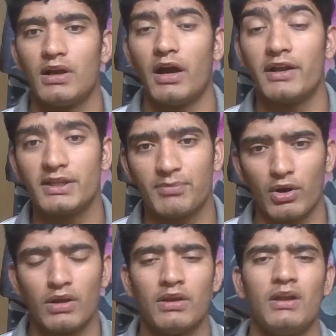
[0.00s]
Anand
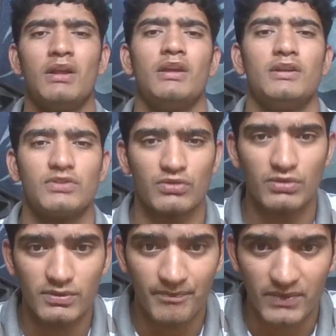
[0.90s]
Paul.
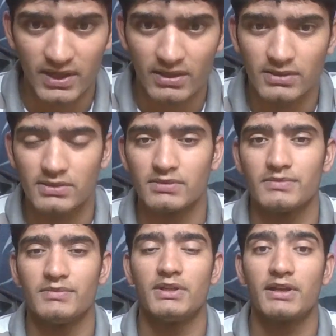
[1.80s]
So
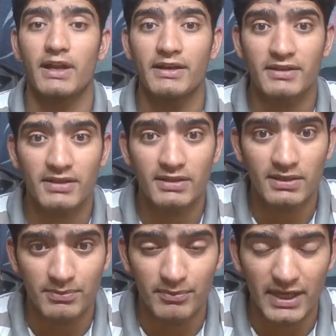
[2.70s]
the writer
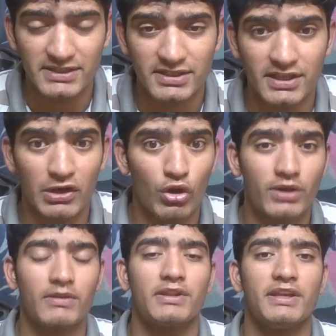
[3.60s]
mentioned a lot
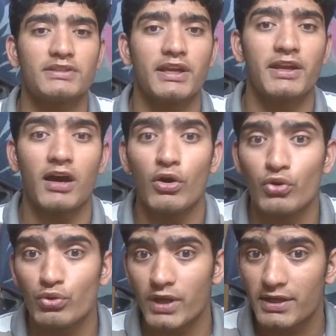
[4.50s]
of the things like how
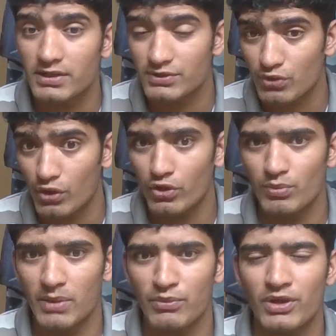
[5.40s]
you can strong your
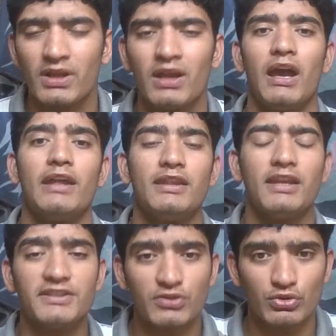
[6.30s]
memory, and there
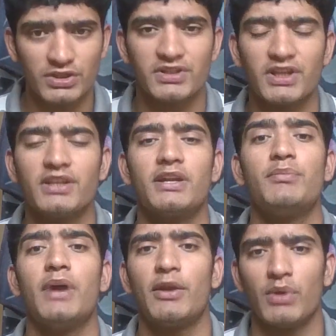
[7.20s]
is no such thing that a
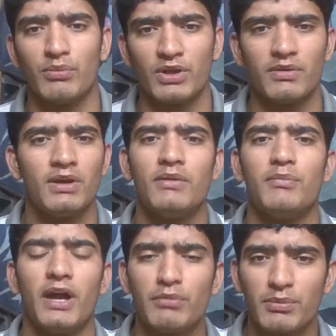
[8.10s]
bad memory.
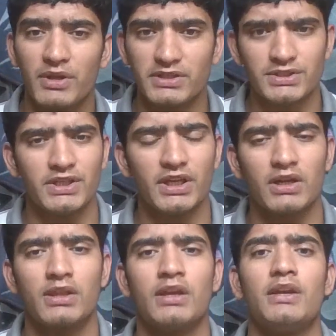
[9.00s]
Bad memory exists in
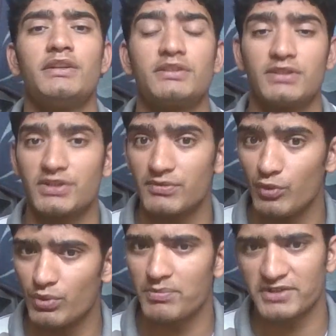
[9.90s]
India. It's just a
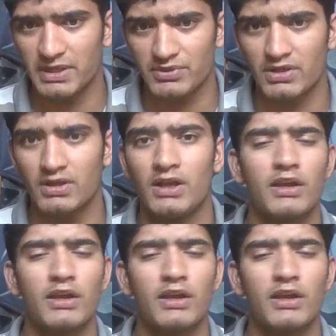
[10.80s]
human perception.